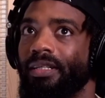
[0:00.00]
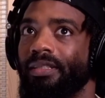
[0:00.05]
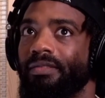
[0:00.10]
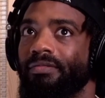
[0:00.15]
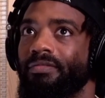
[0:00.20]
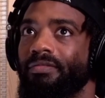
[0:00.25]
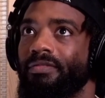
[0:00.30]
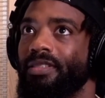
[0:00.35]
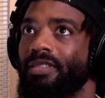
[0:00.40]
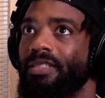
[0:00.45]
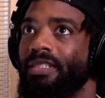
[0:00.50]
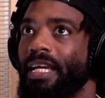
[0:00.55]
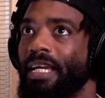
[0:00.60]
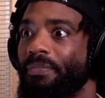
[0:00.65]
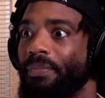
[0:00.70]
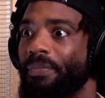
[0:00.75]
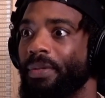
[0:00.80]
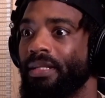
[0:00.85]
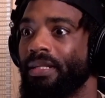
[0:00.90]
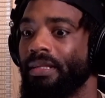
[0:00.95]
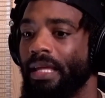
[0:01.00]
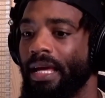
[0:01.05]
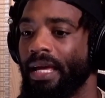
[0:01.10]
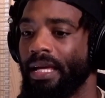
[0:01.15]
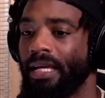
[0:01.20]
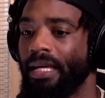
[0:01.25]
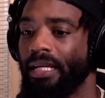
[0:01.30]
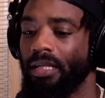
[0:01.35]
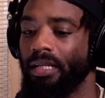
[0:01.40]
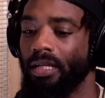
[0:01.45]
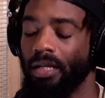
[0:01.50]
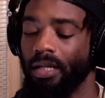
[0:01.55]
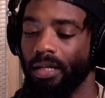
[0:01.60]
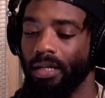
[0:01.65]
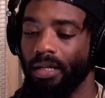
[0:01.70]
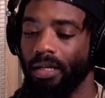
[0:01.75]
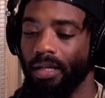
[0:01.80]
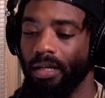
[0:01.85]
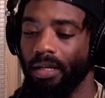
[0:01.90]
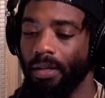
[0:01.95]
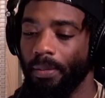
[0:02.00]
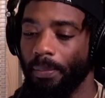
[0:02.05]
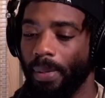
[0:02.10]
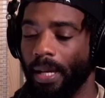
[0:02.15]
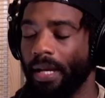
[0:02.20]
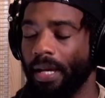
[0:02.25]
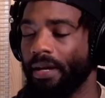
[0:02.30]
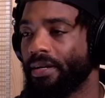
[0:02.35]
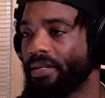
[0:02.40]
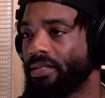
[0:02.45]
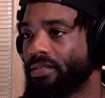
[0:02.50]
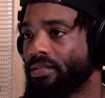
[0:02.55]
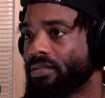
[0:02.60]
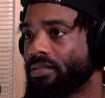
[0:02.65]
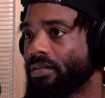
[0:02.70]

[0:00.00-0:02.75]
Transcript: statement that parents